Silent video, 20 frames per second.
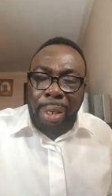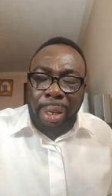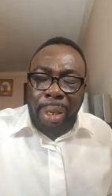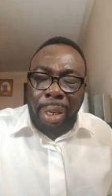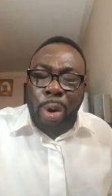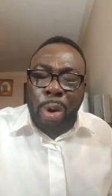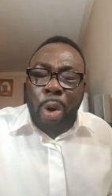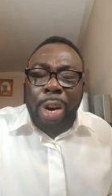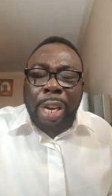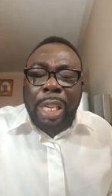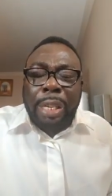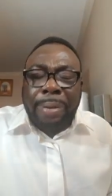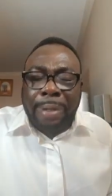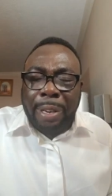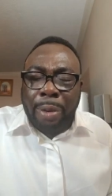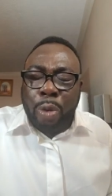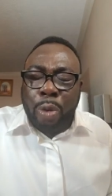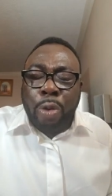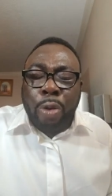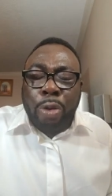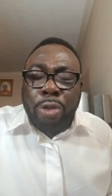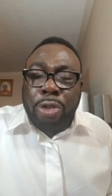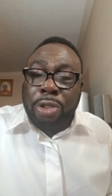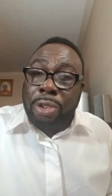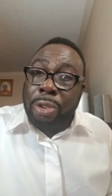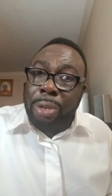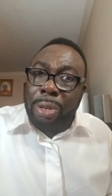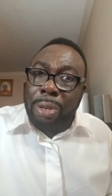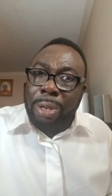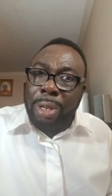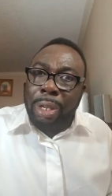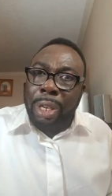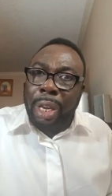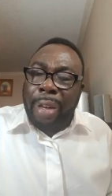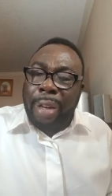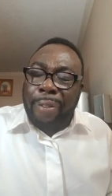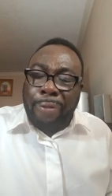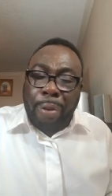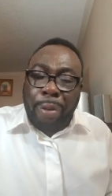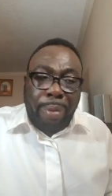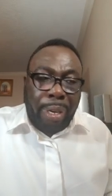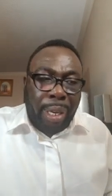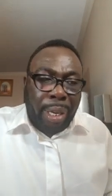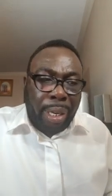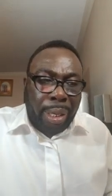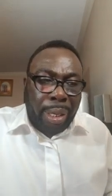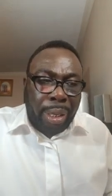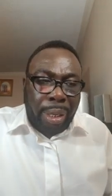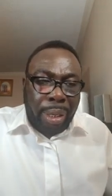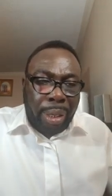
The Holy Spirit will loose her from there